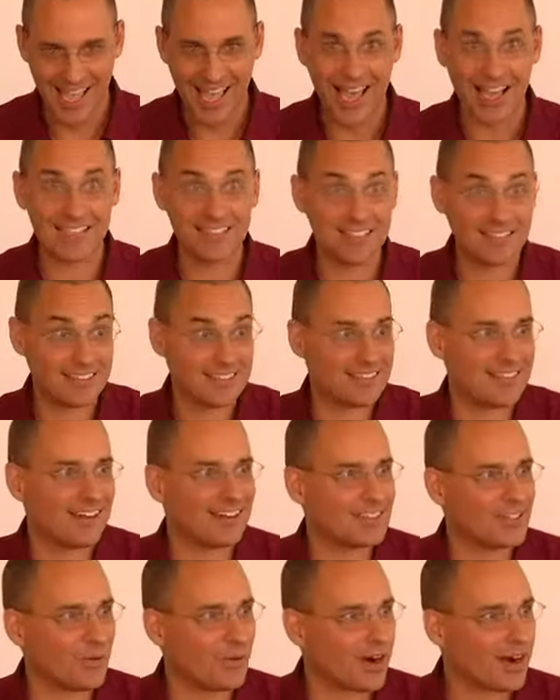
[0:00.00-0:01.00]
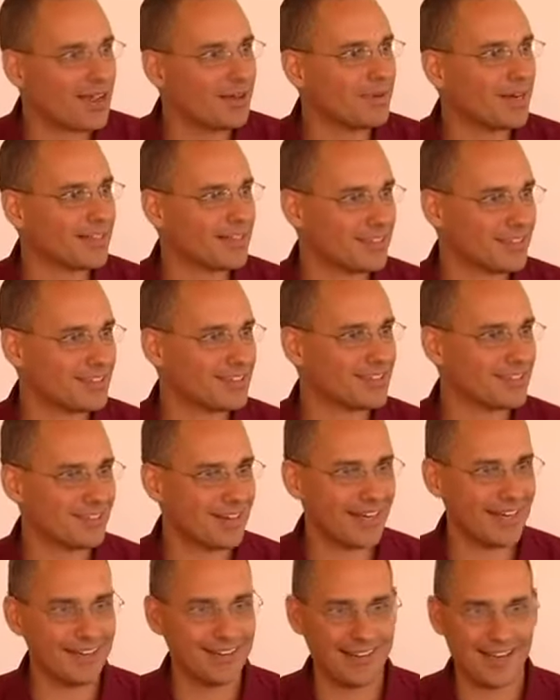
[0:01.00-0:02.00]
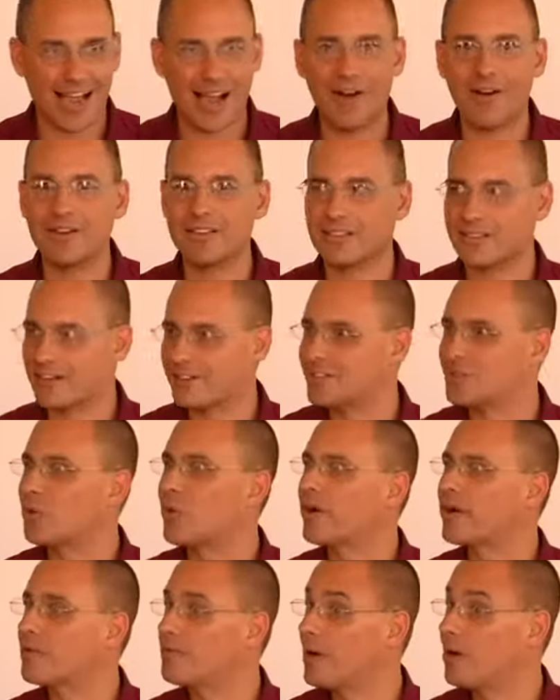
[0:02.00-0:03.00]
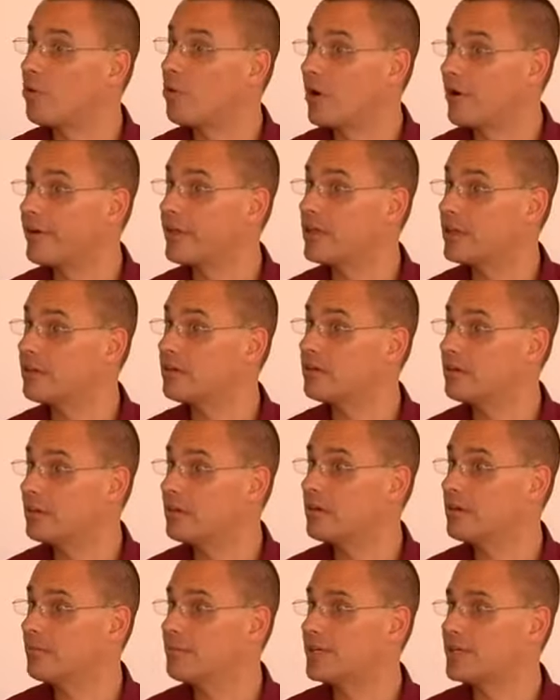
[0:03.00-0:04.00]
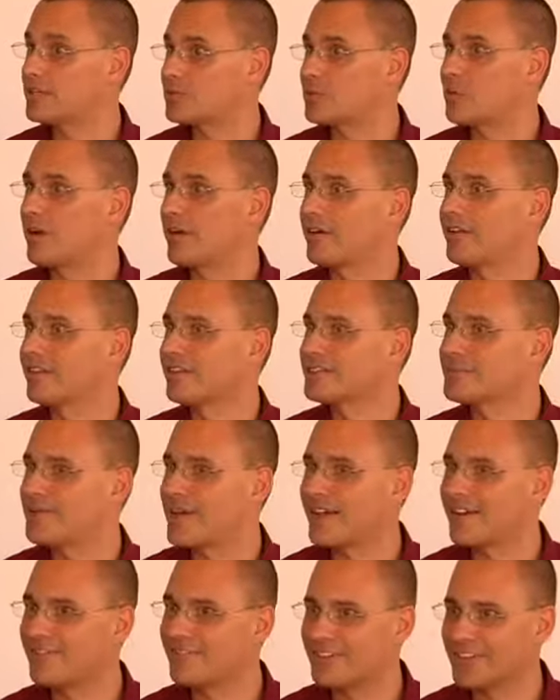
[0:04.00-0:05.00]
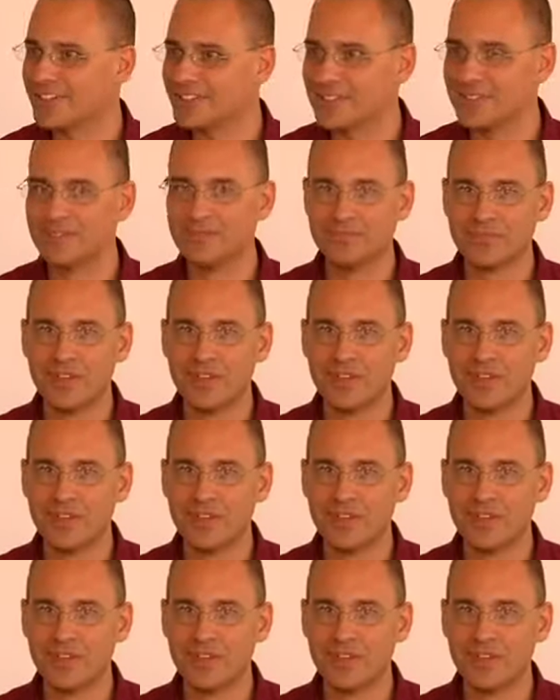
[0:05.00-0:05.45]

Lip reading: I start to worry about this, right? Now I start to worry about worrying, you know, because worrying is bad for you.